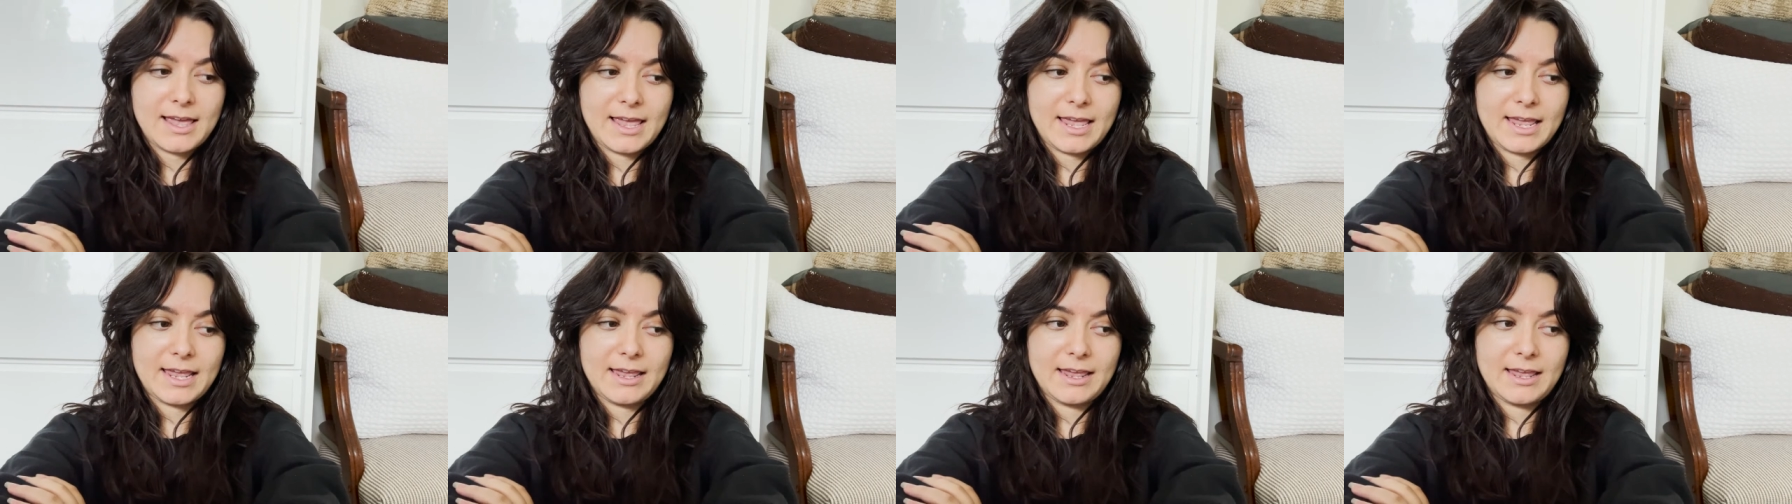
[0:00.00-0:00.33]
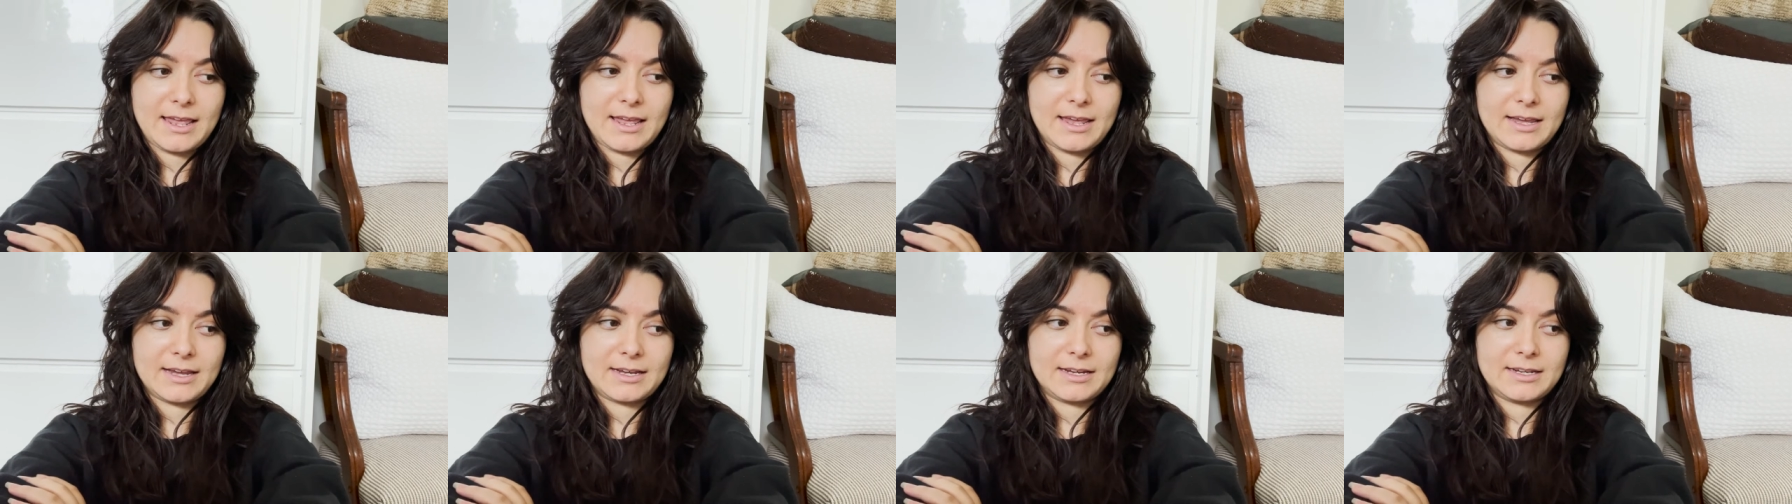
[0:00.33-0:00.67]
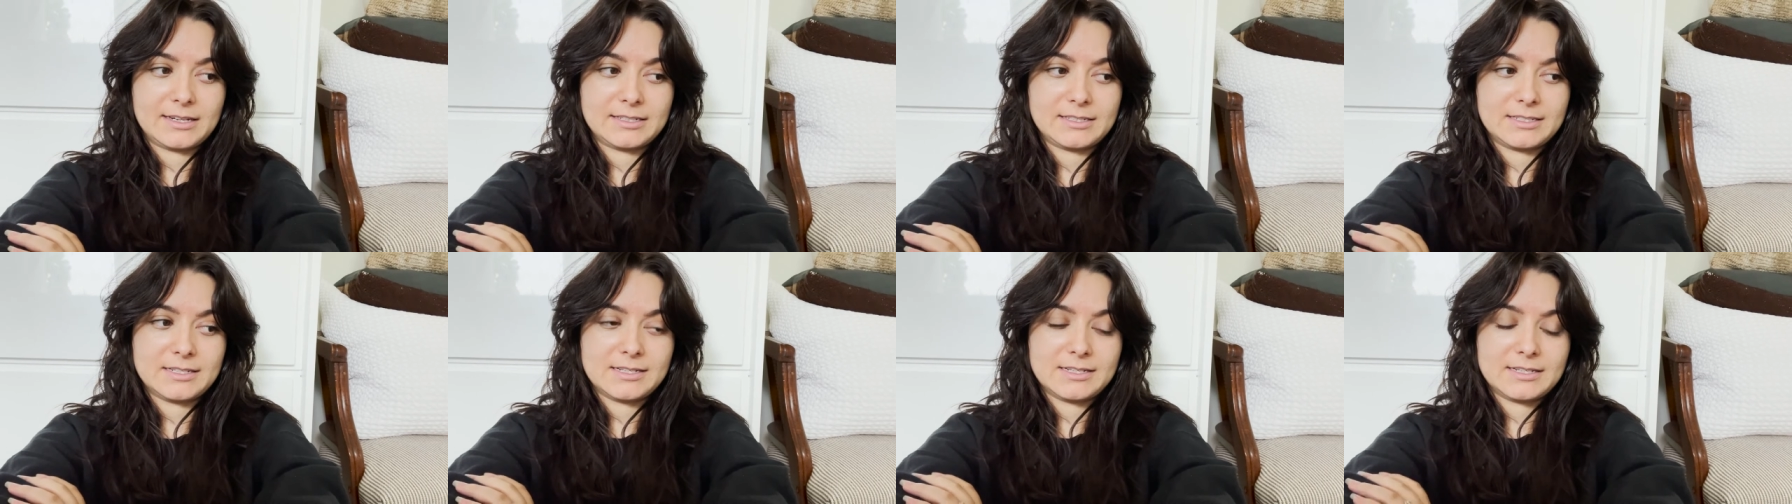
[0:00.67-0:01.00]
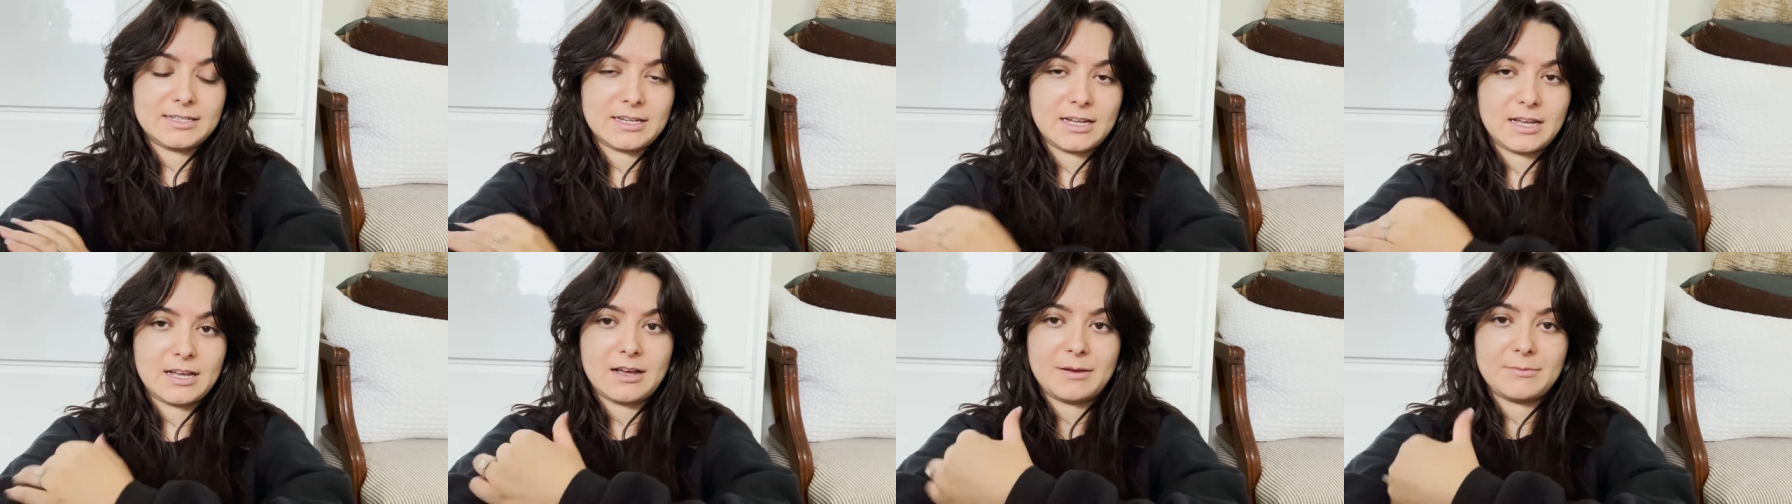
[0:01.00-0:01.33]
and
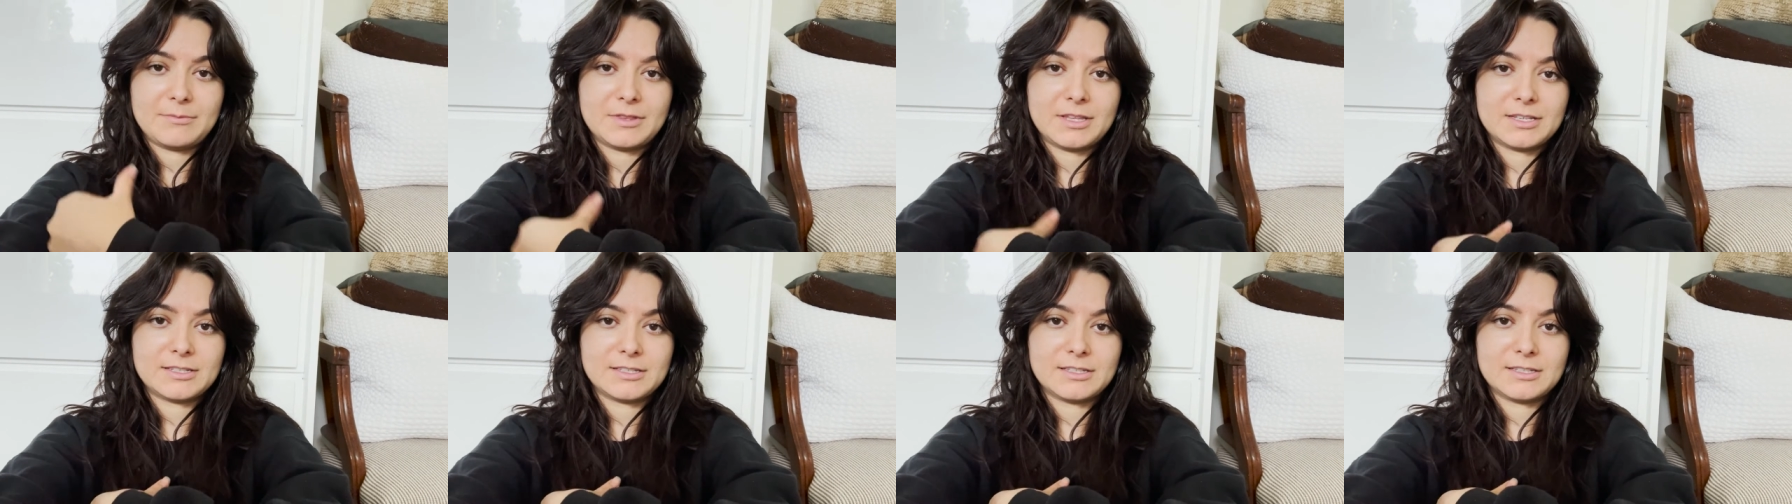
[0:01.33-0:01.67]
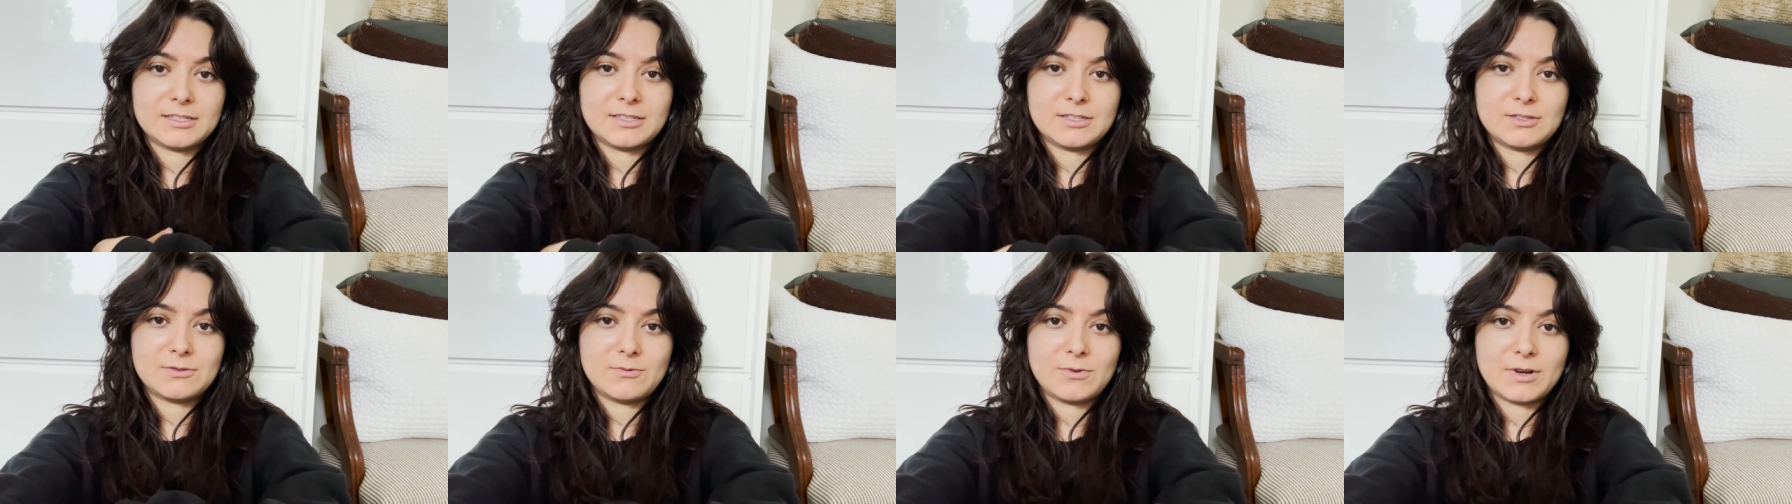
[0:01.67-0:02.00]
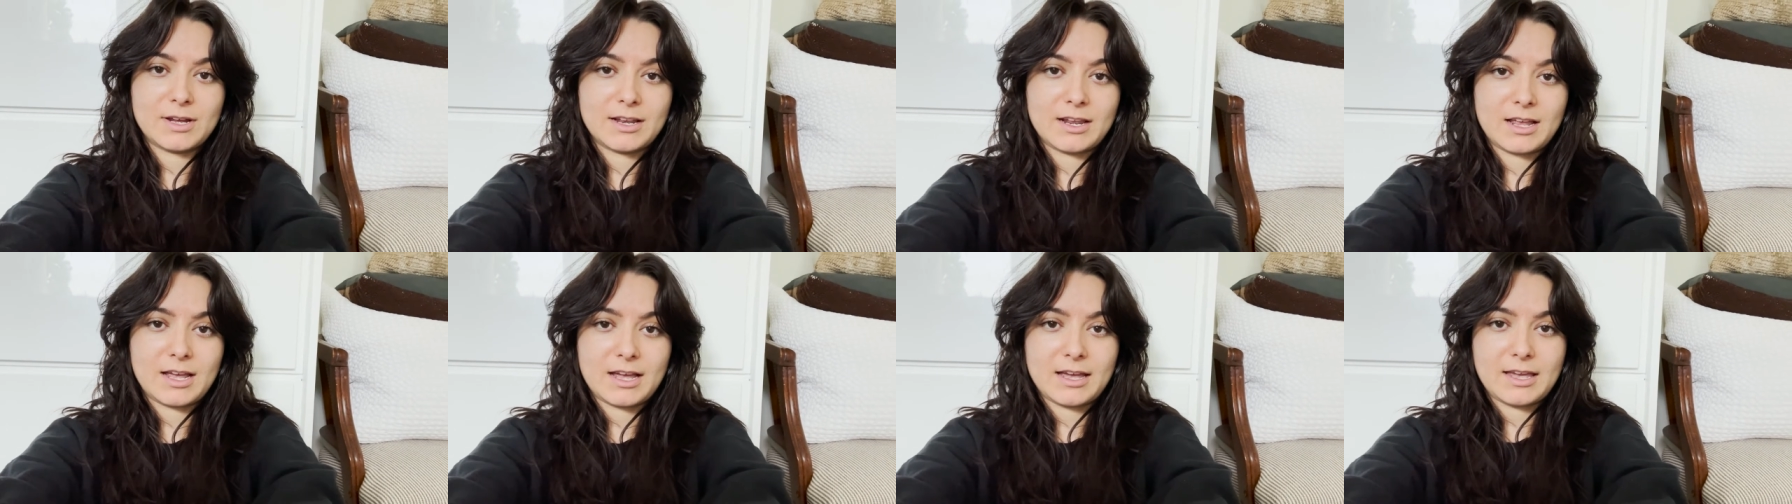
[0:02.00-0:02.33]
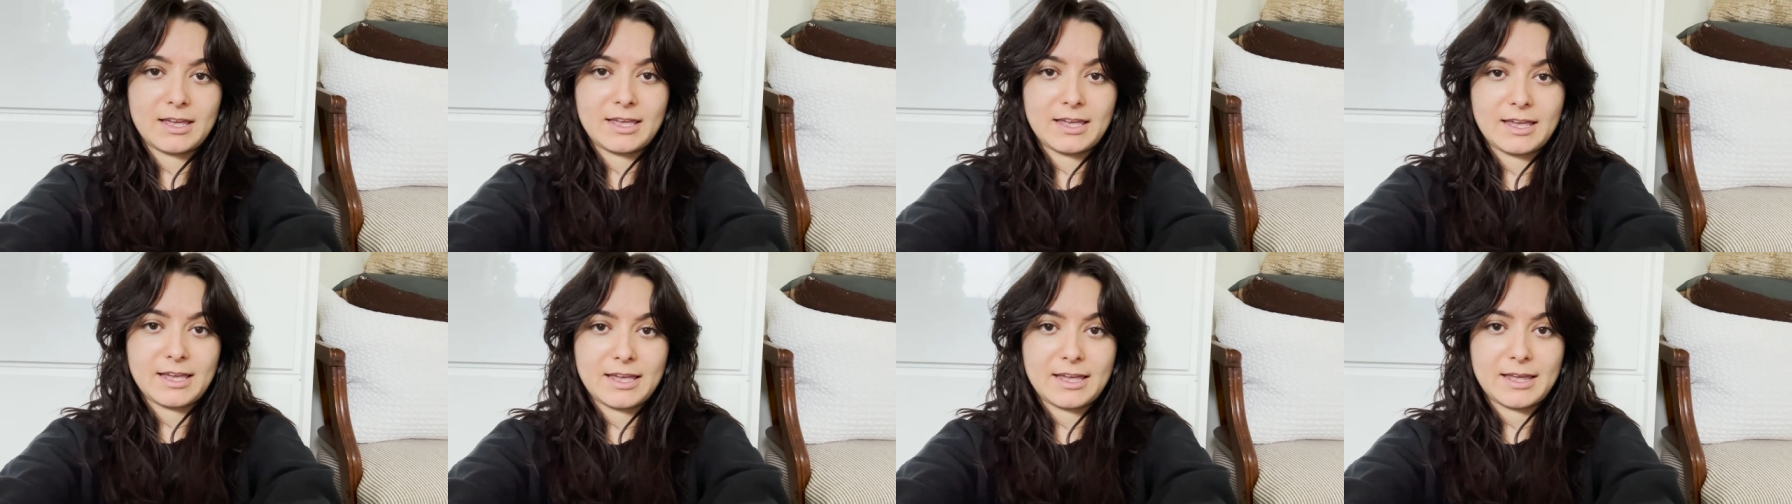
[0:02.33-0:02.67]
um, this is what
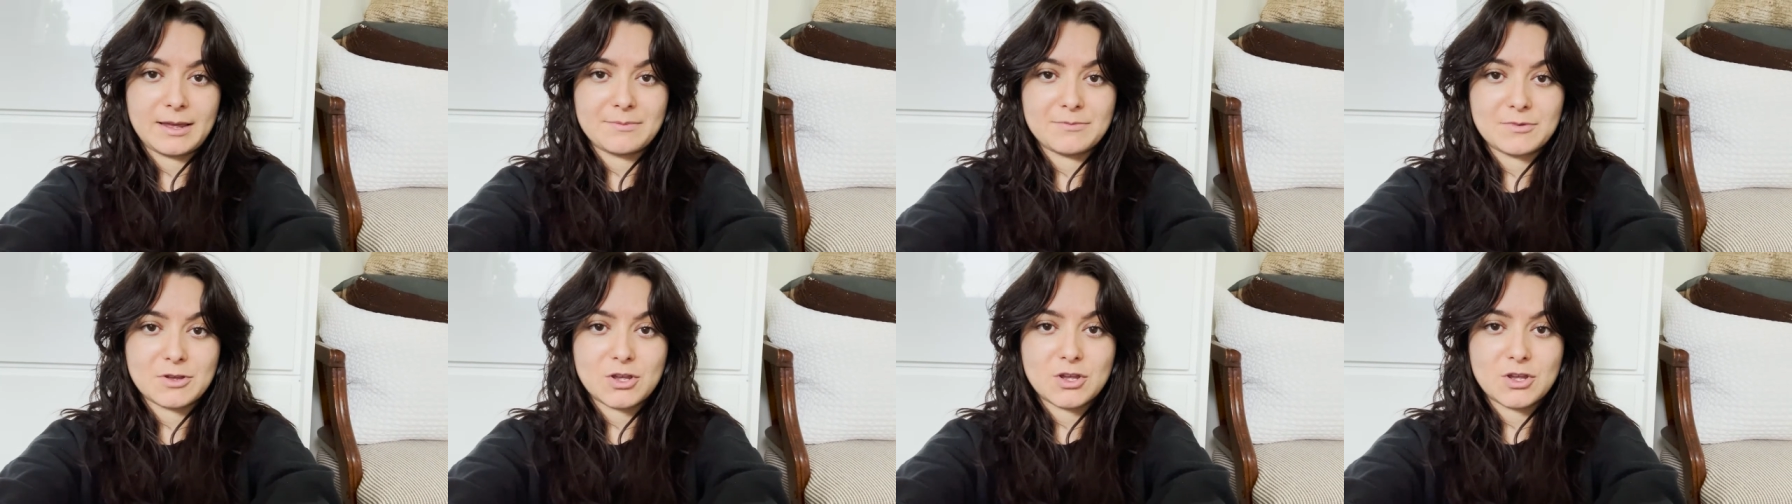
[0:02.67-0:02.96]
I am